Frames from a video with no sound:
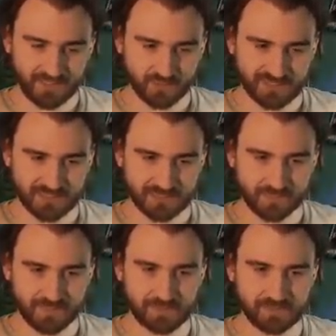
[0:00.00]
actress or
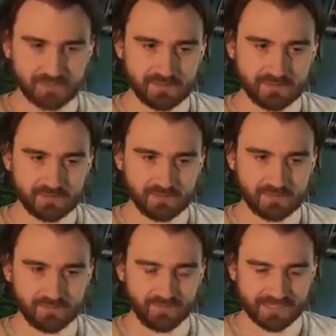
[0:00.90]
something.
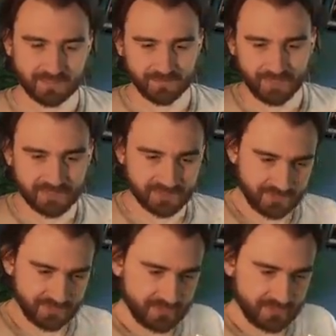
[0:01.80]
That's another agent.